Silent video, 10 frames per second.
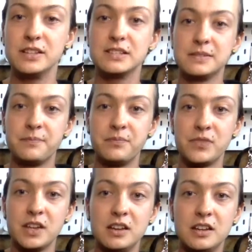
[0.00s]
of fits.
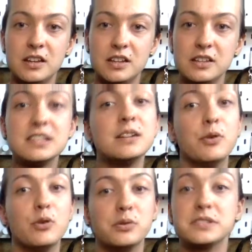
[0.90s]

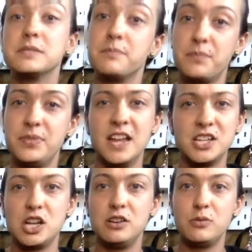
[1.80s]
Cinnamon rolls,
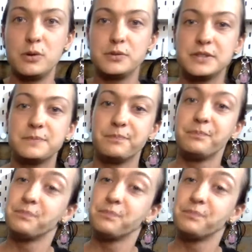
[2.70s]
not gender rolls.